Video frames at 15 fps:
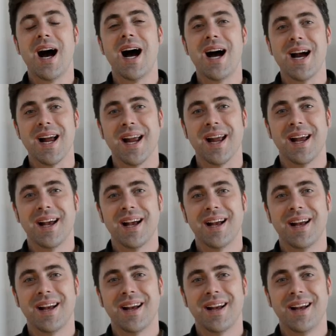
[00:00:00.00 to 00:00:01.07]
Hi!
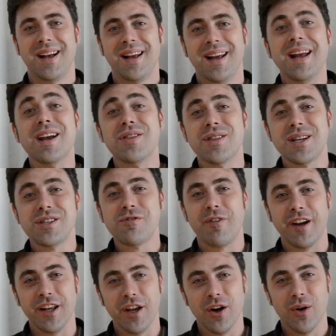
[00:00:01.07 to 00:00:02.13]
In this
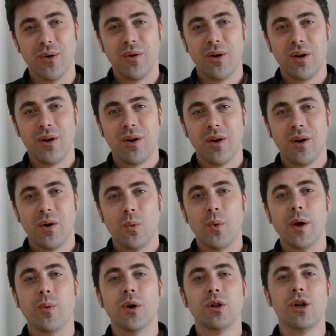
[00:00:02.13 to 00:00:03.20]
video, we
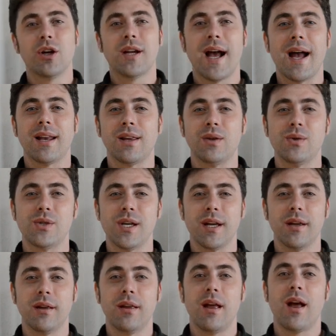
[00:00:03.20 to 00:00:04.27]
will look at
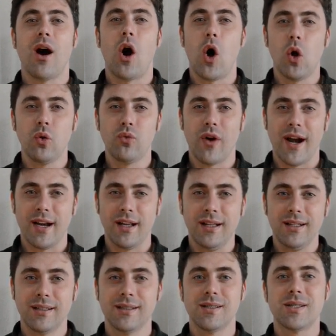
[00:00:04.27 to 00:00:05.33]
using
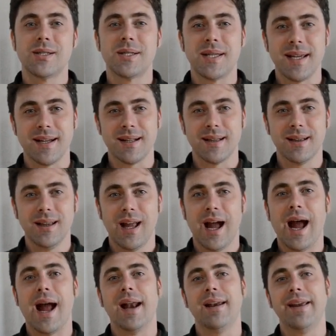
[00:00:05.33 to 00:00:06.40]
already, still,
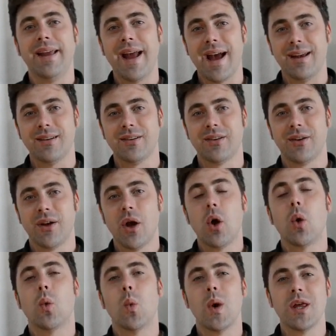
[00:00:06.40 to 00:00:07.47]
and yet
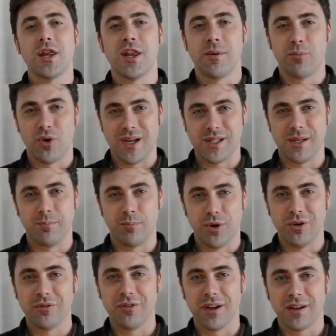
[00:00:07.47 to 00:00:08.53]
with the present
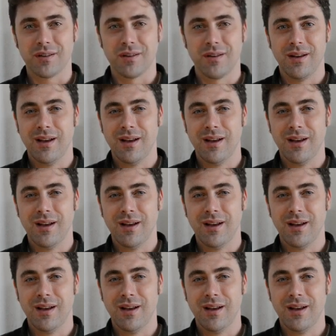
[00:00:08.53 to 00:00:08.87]
perfect.